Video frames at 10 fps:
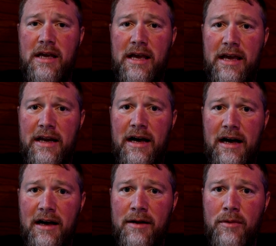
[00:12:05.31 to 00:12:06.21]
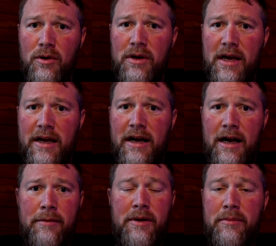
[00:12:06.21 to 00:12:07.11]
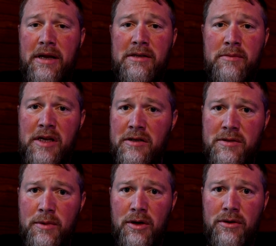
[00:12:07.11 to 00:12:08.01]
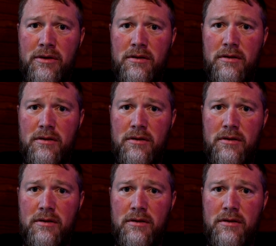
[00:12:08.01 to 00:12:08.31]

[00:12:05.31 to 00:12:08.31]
and I'm okay. I'm in maintenance mode.